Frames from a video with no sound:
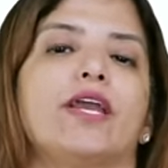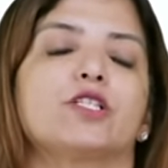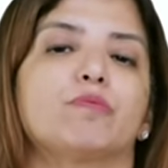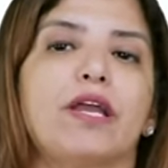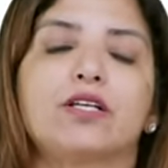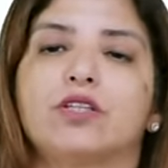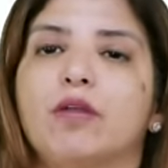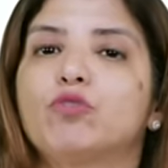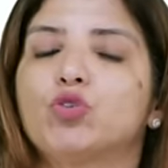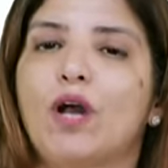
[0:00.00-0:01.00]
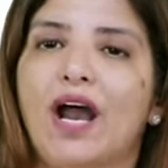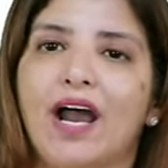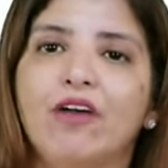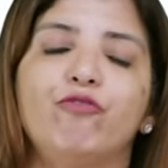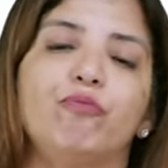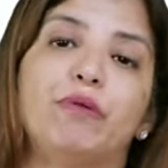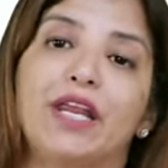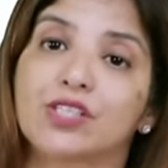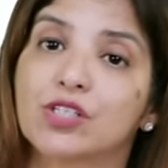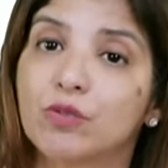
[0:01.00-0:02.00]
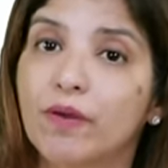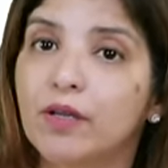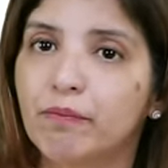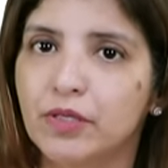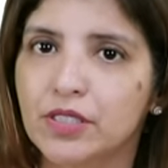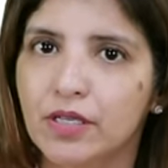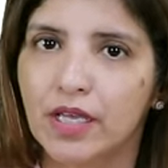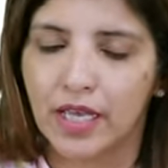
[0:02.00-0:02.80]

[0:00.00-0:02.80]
expect them to have breast development.